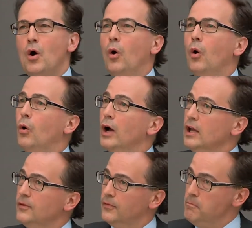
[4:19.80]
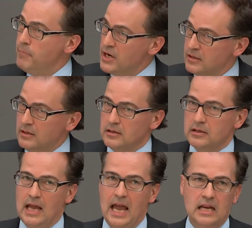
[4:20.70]
or if
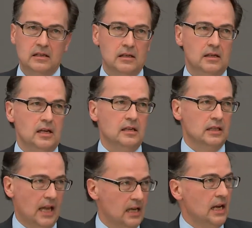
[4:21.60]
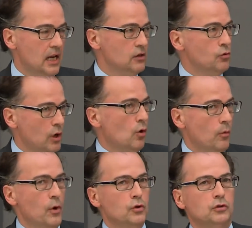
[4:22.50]
business entities get into a
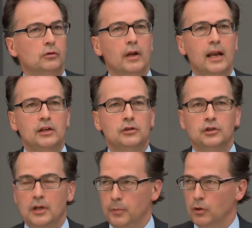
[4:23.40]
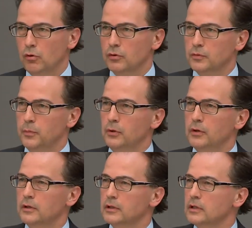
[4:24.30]
commercial relationship across
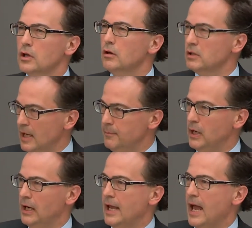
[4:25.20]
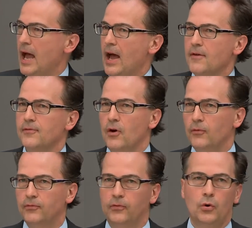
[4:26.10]
borders, you typically have
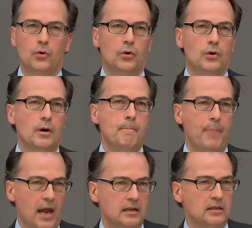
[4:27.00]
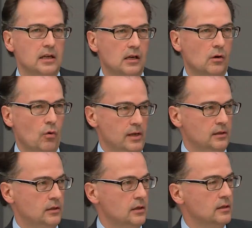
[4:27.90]
four basic
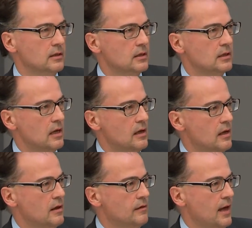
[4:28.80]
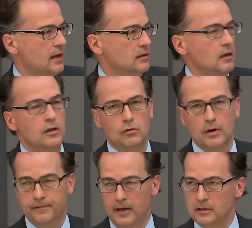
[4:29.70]
questions that you are
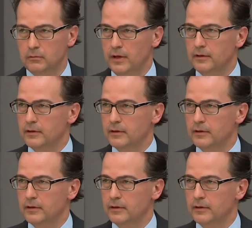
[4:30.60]
faced with.